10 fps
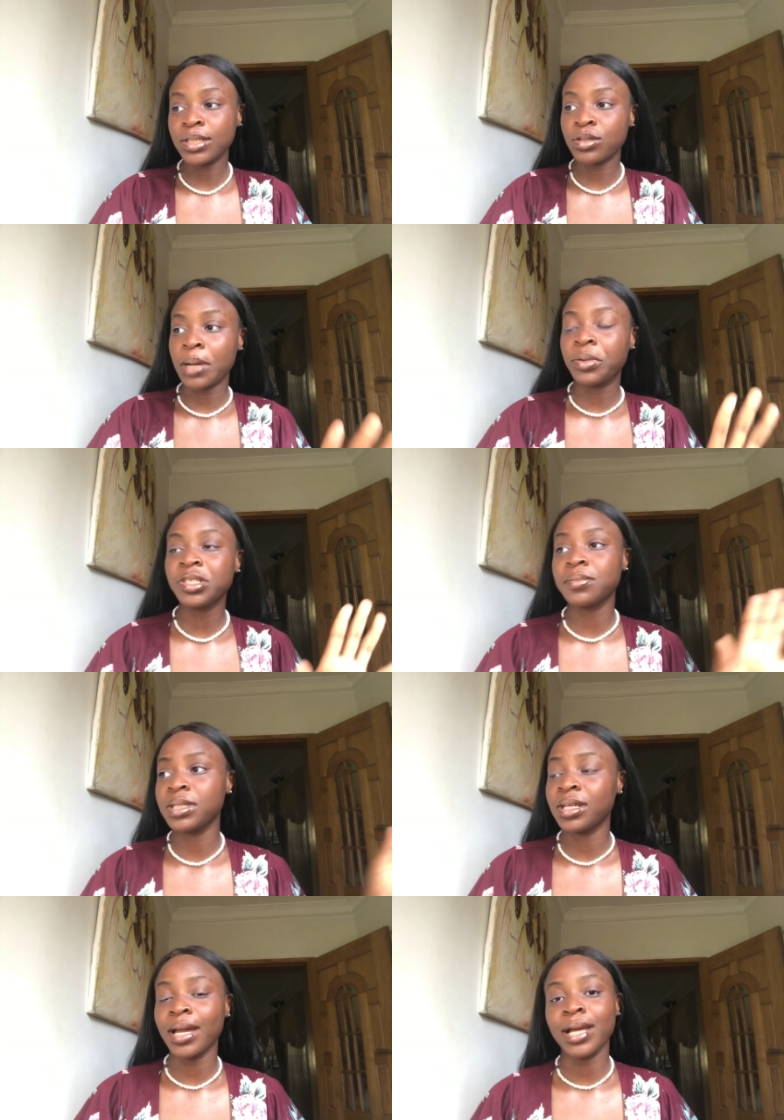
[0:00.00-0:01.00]
so I'm going to be
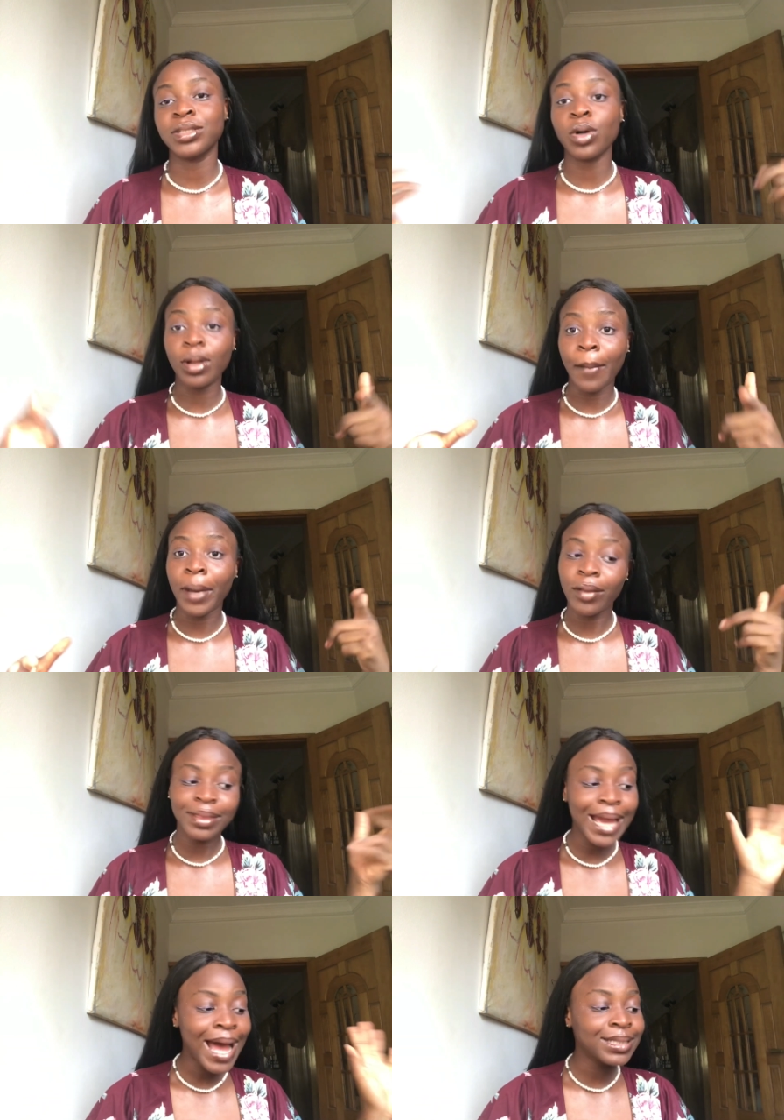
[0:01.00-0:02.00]
telling you guys all about
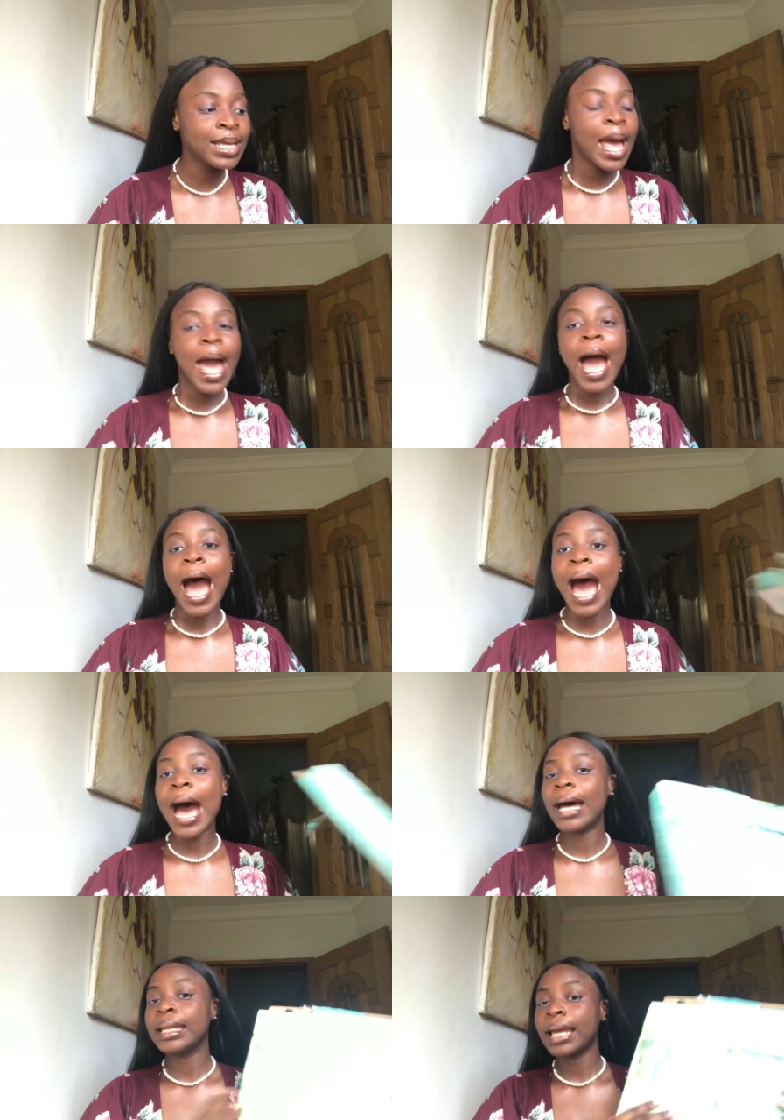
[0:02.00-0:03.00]
that.
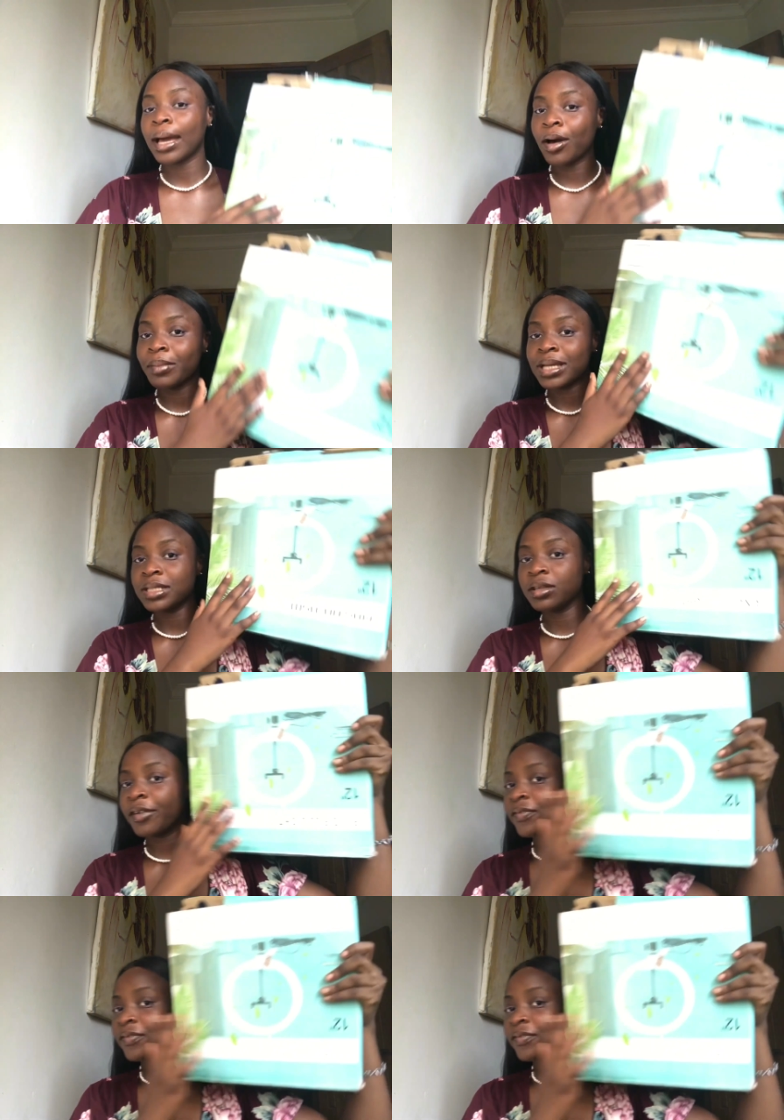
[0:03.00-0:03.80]
And I got myself